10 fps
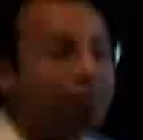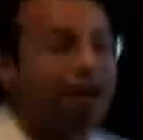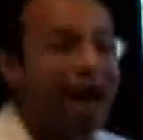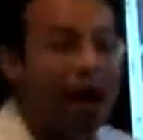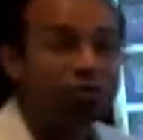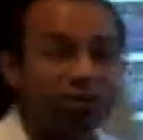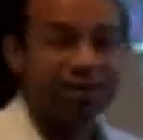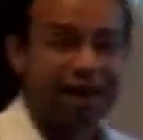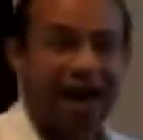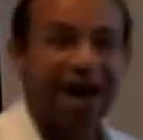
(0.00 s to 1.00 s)

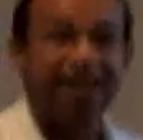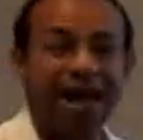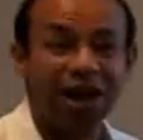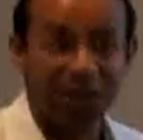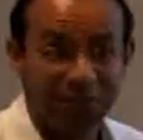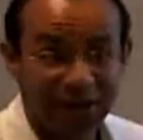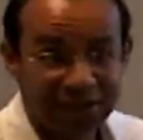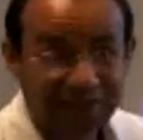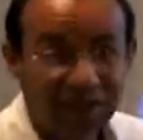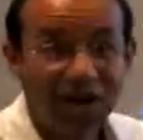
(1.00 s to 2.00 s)
outside elements,
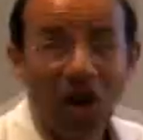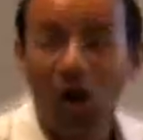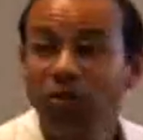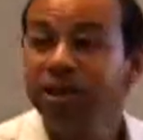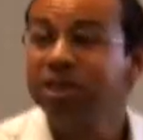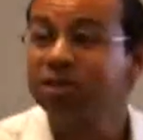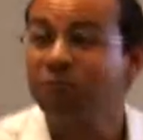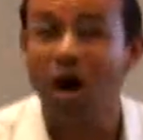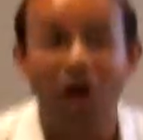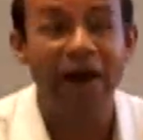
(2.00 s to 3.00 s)
only
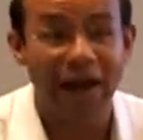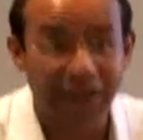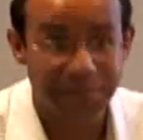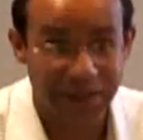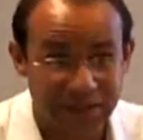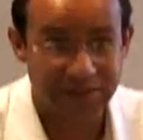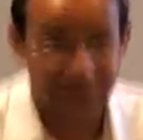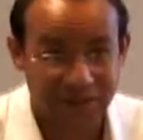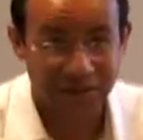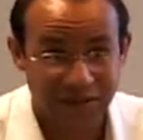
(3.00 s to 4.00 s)
small elements,
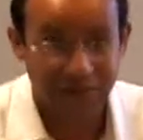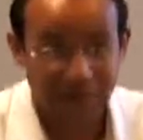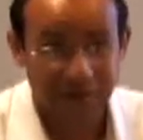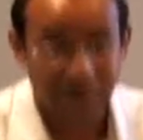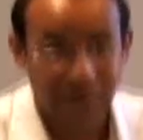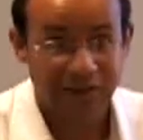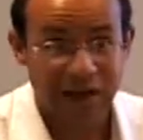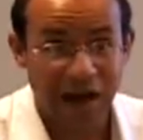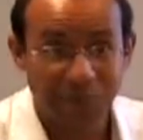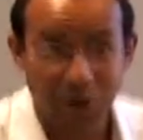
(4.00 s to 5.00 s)

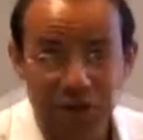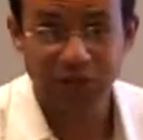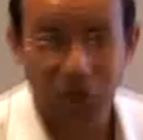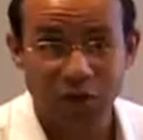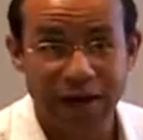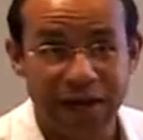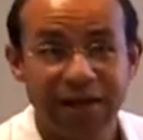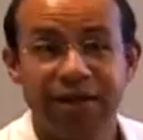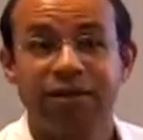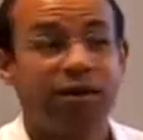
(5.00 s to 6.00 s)
commerce and trade.
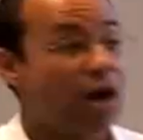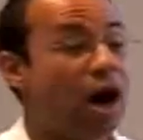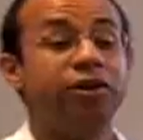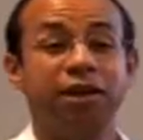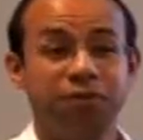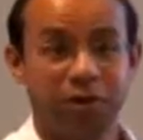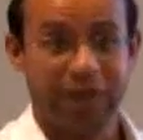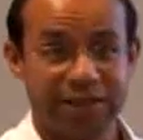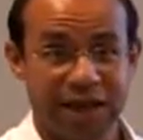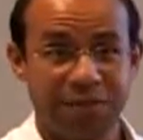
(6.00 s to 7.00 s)
I'll give you an
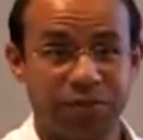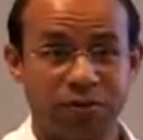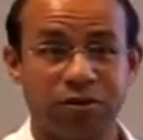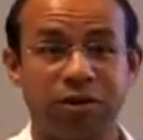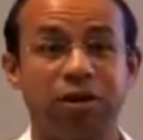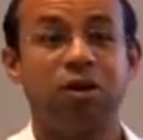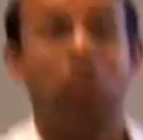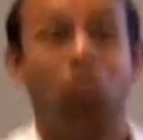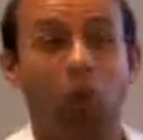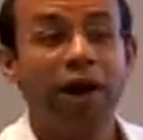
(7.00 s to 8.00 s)
example.
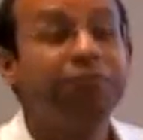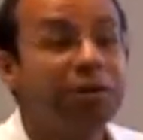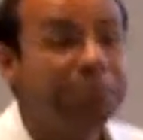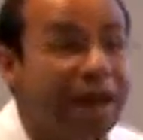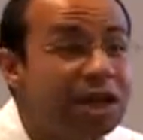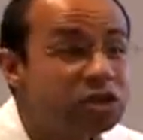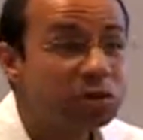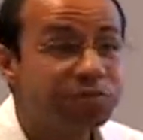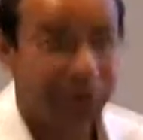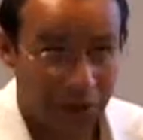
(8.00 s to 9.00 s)
One of the major
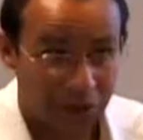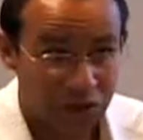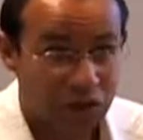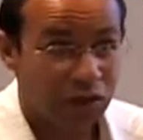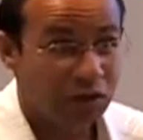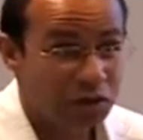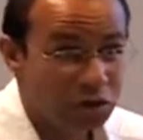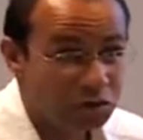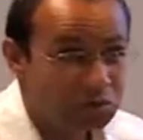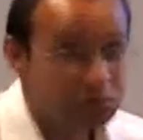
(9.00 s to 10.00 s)
pillars
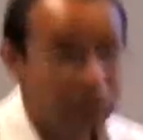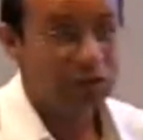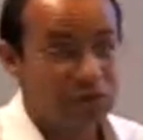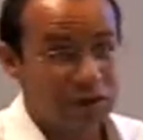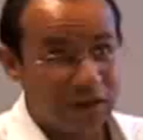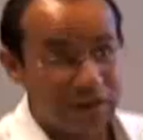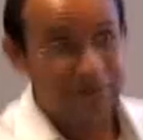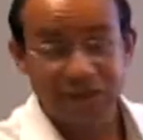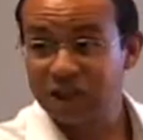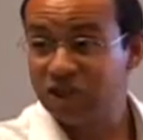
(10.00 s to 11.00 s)
used to
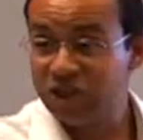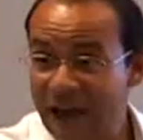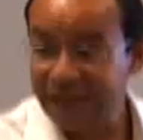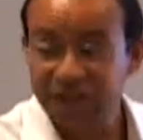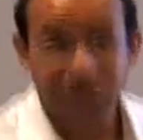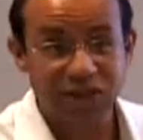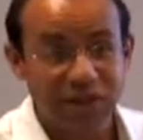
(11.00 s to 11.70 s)
suggest